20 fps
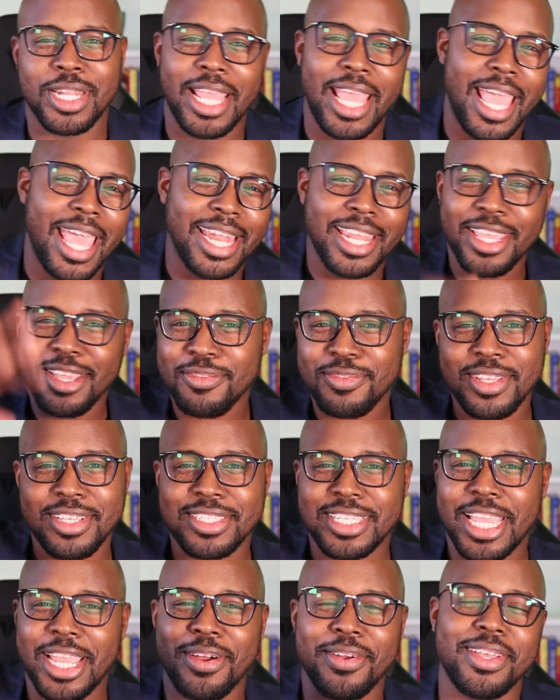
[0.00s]
in any of
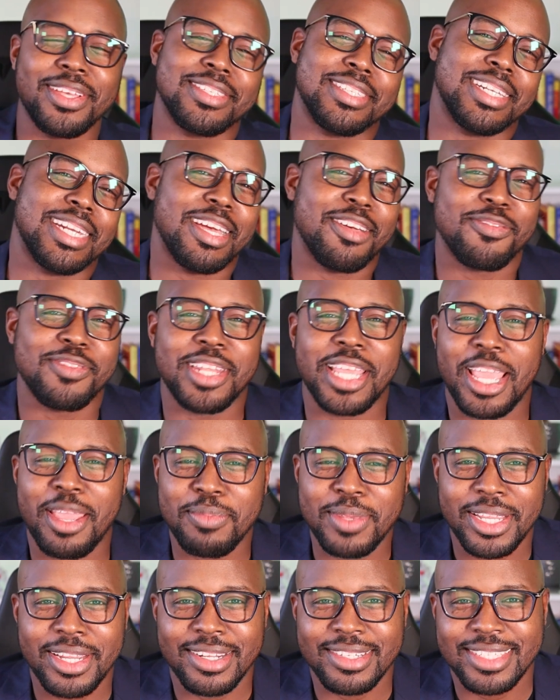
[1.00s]
these areas that I've
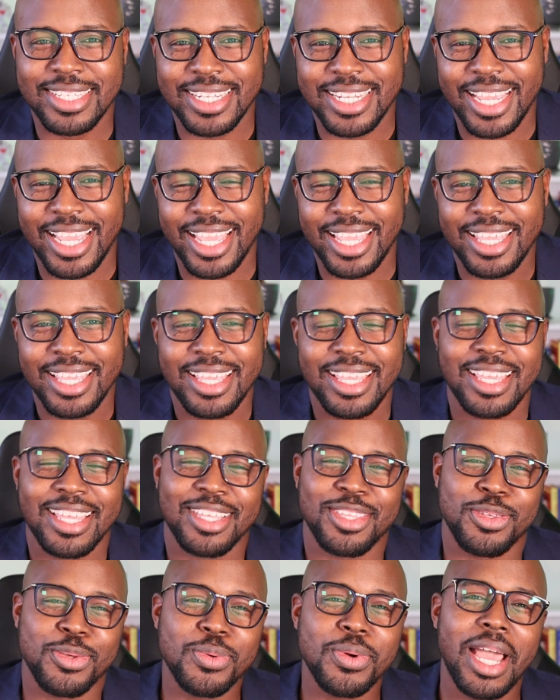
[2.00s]
named here today,
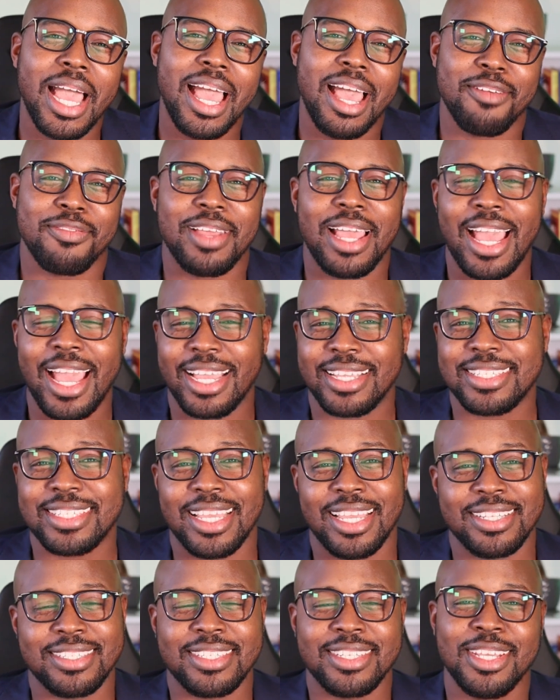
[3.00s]
you have
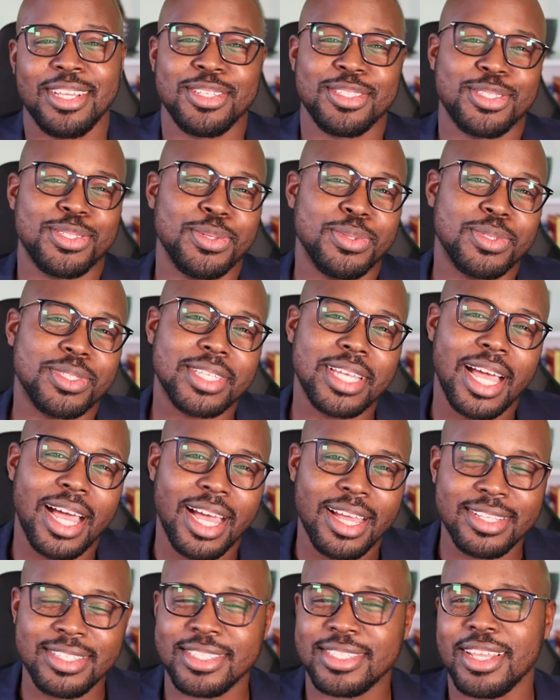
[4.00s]
access to
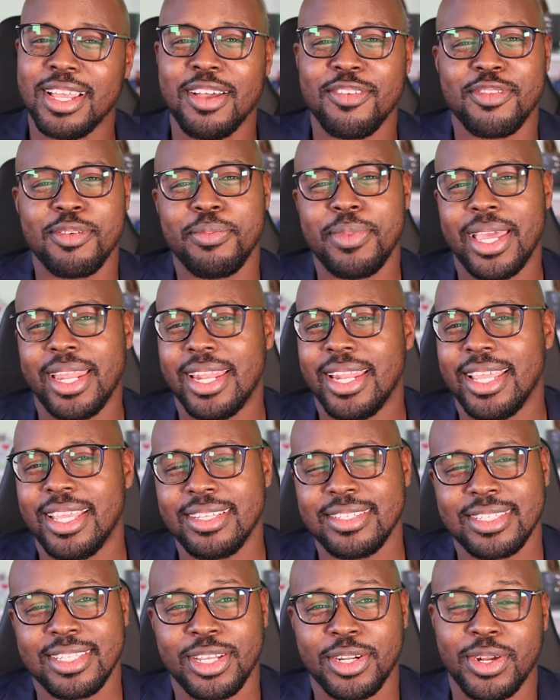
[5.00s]
tons of
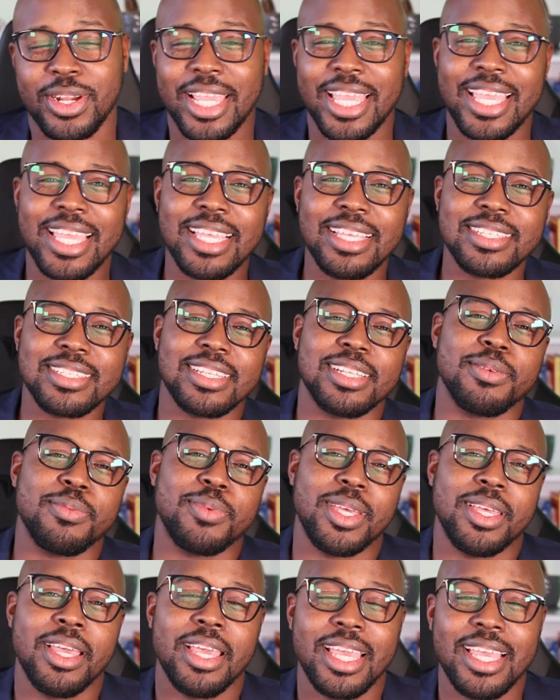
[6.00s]
amenities that are
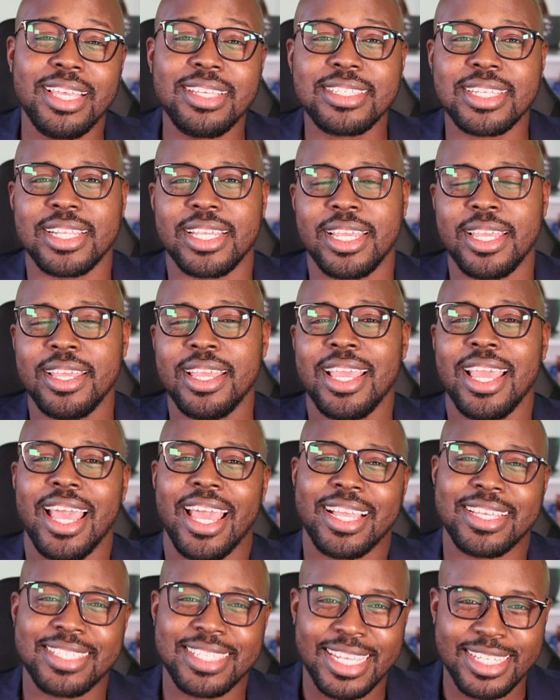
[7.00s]
easily
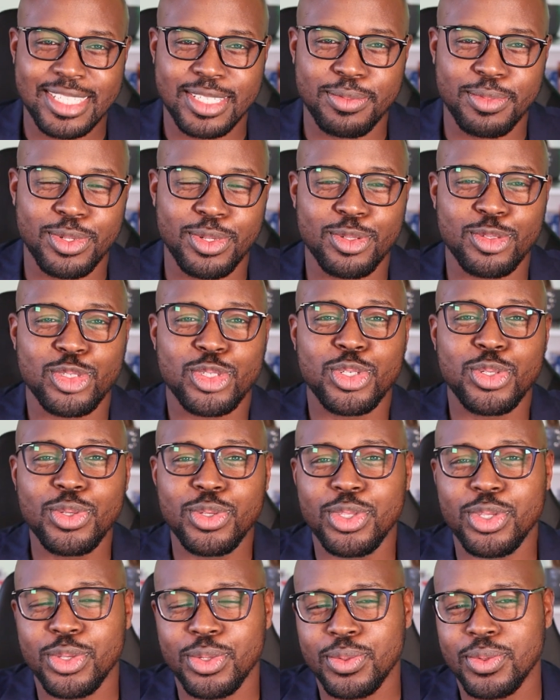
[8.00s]
accessible to
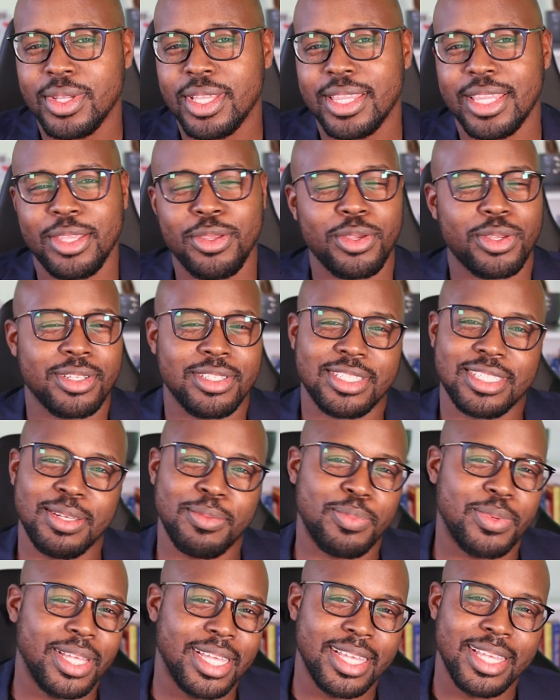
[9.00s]
you, that you can
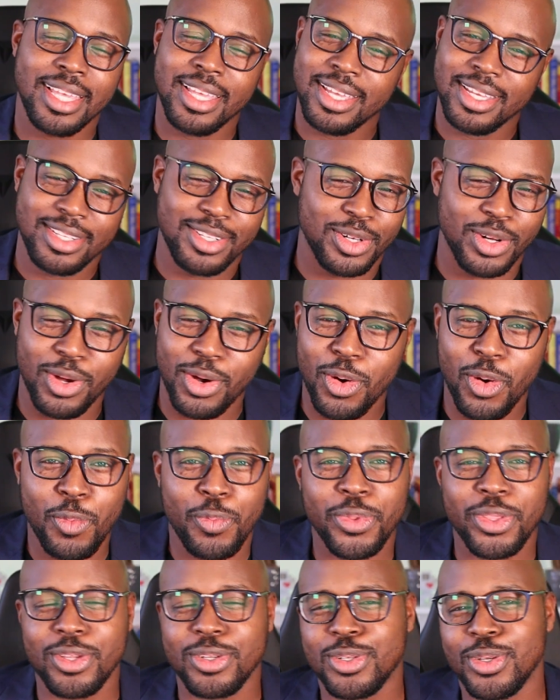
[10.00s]
simply,
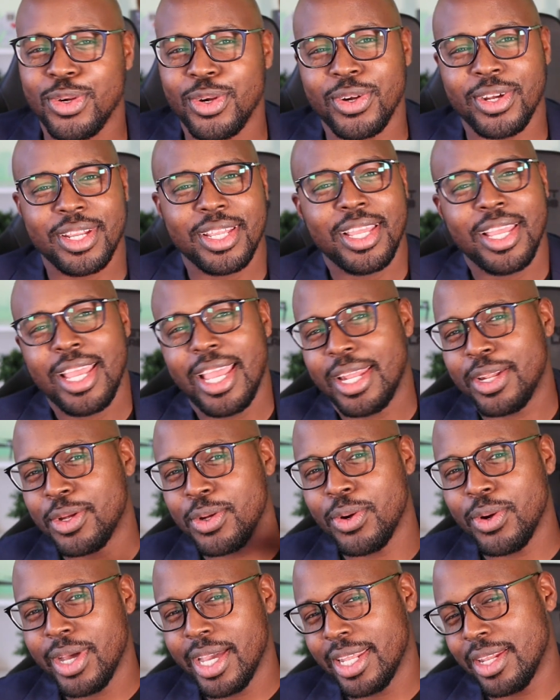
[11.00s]
open your door and
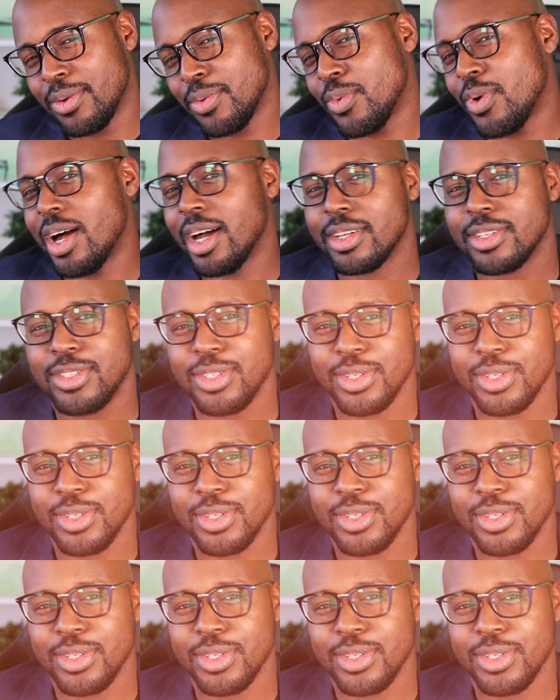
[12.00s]
go ahead and walk